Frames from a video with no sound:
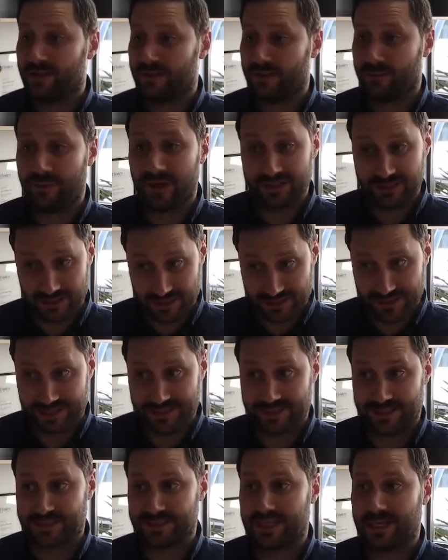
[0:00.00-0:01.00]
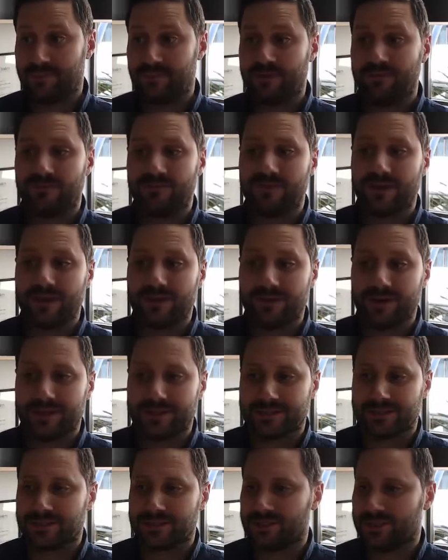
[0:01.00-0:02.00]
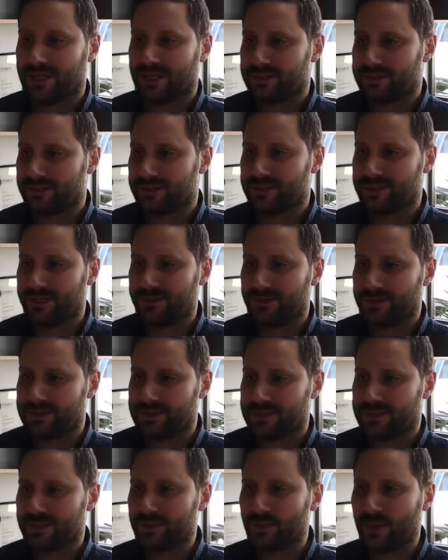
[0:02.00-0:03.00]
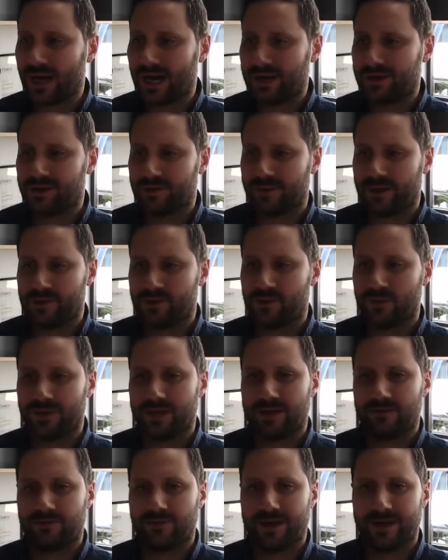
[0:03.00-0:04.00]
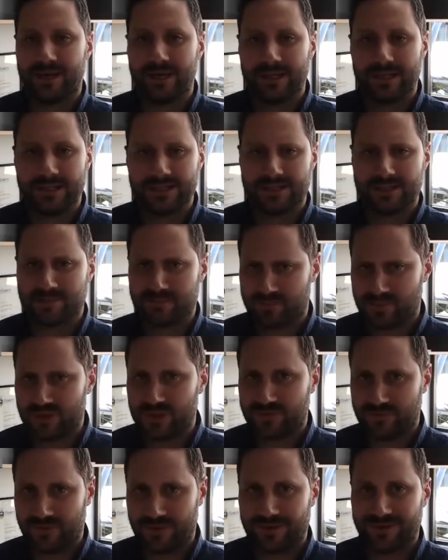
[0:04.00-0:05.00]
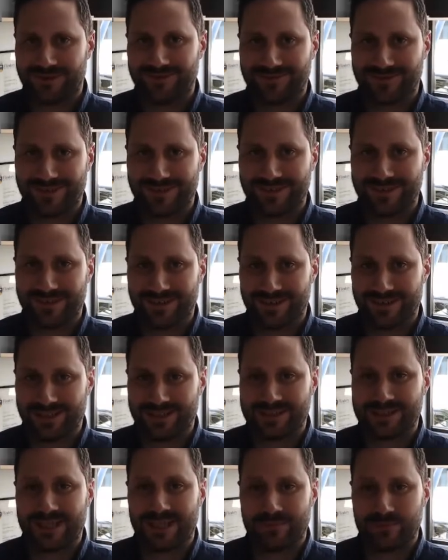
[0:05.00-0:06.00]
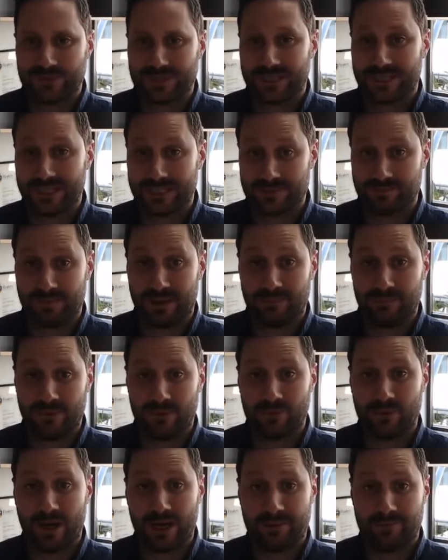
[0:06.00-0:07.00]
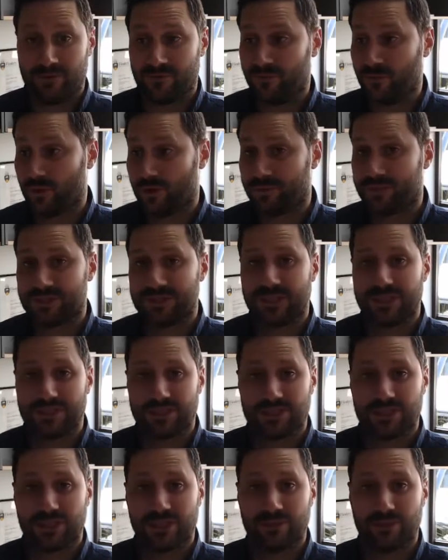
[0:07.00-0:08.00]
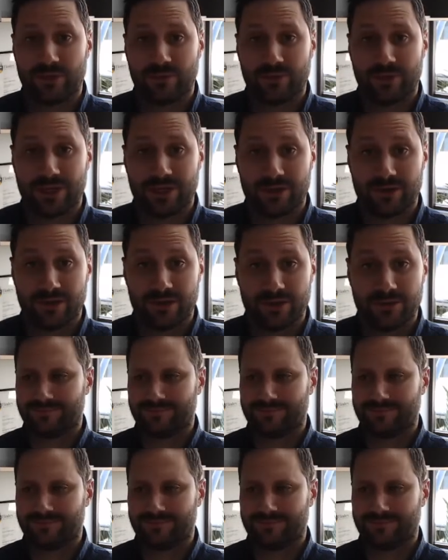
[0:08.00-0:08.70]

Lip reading: The budget stays the same. The variance has changed. So see, we're still under by 2.5 grand. Let's just for example's sake, let's bump it right up to 40% to show you what we can do.